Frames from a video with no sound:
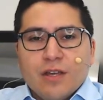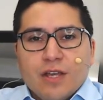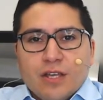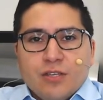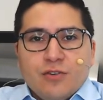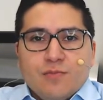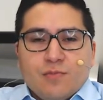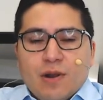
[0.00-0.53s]

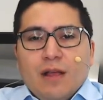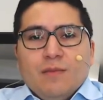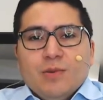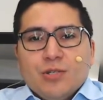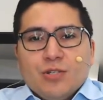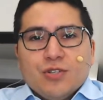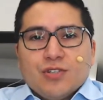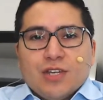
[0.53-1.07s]
you're probably
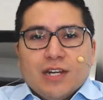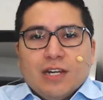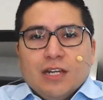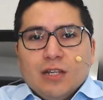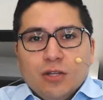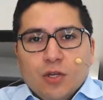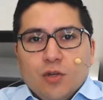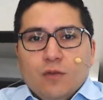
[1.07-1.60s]
just gonna
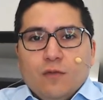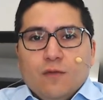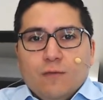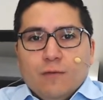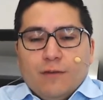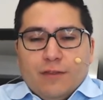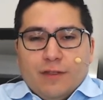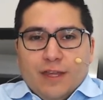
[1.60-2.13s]
look for
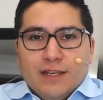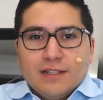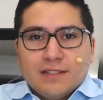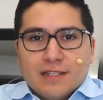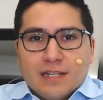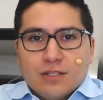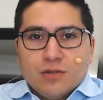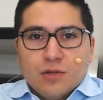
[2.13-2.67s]
things
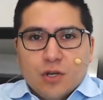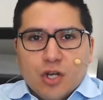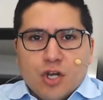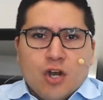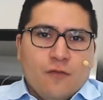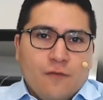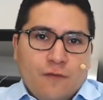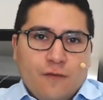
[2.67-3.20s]
that sort of
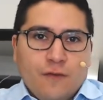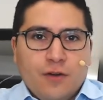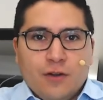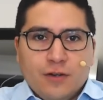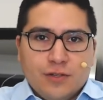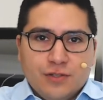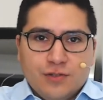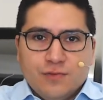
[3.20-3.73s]

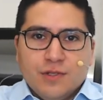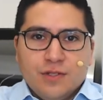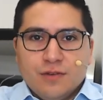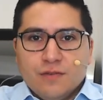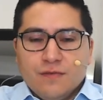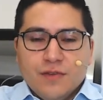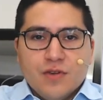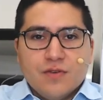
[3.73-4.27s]
converse with your
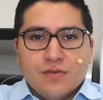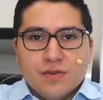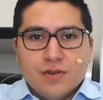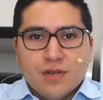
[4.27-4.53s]
view.